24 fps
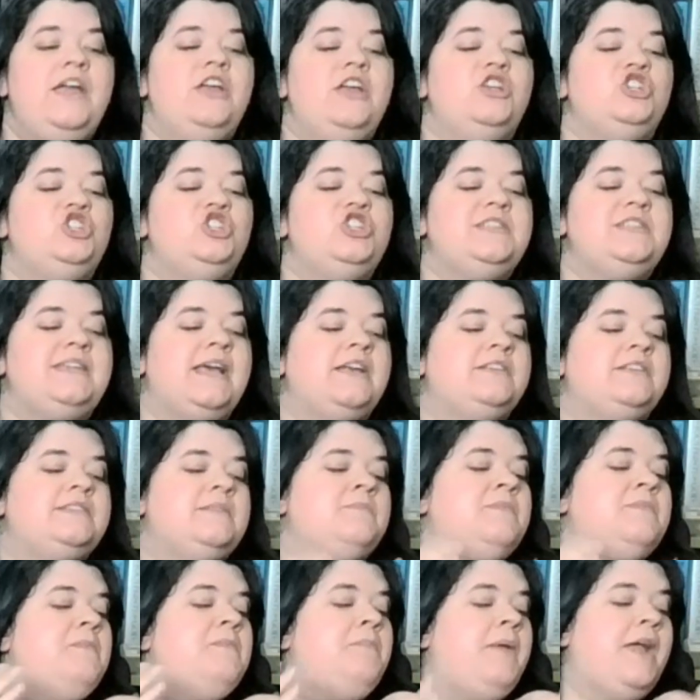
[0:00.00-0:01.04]
She tells
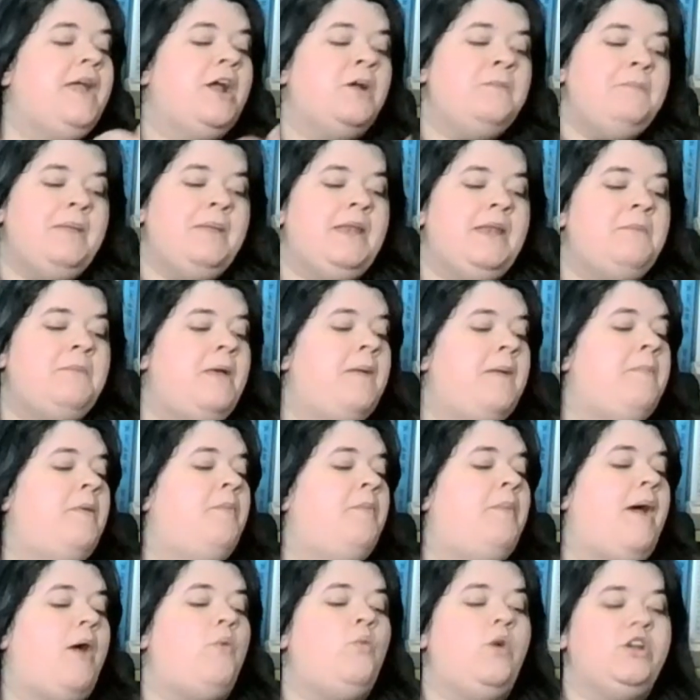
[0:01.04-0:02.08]
him the bare minimum
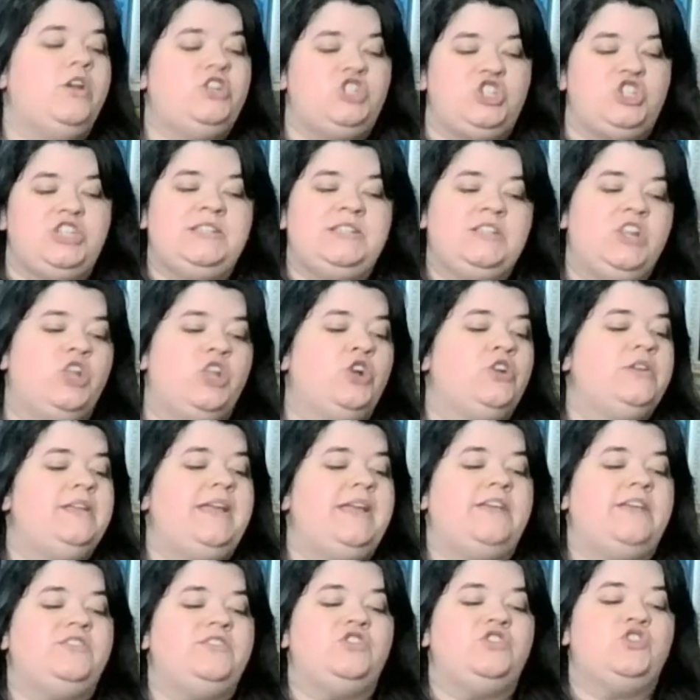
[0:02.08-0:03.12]
about what she's learned
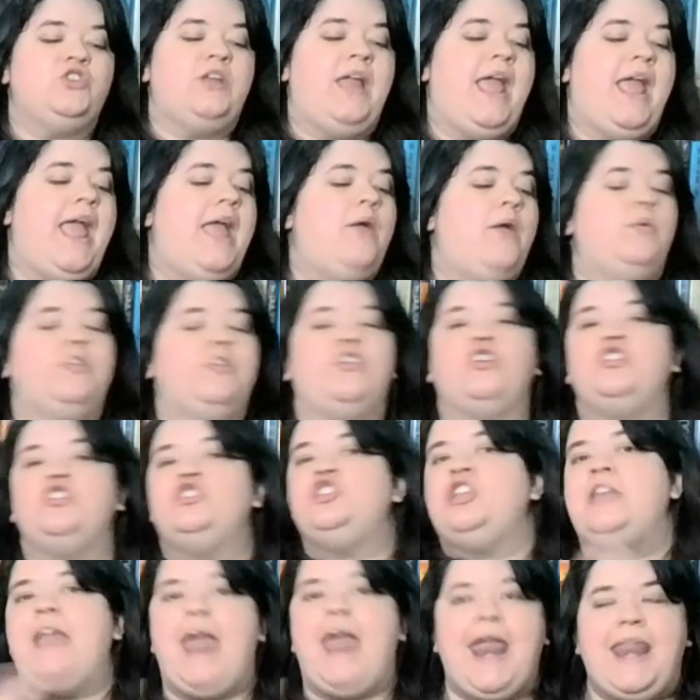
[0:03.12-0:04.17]
yesterday with her
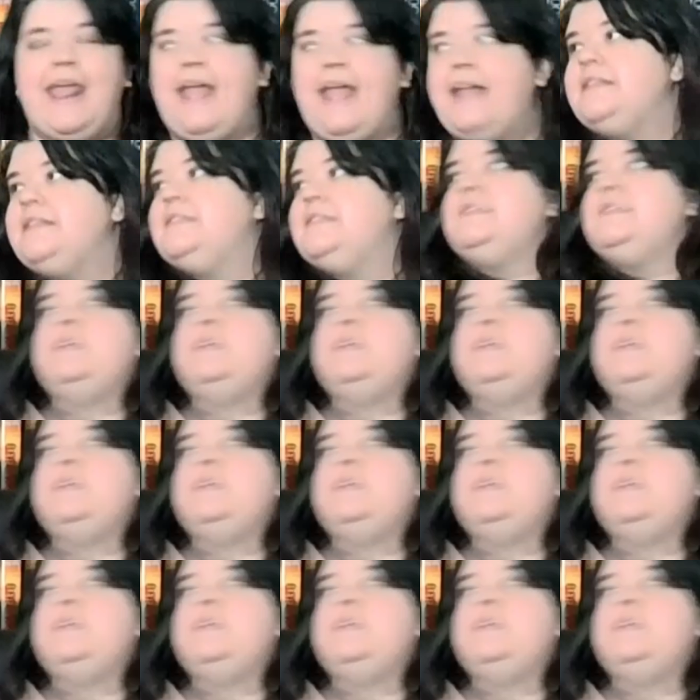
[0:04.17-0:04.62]
genetics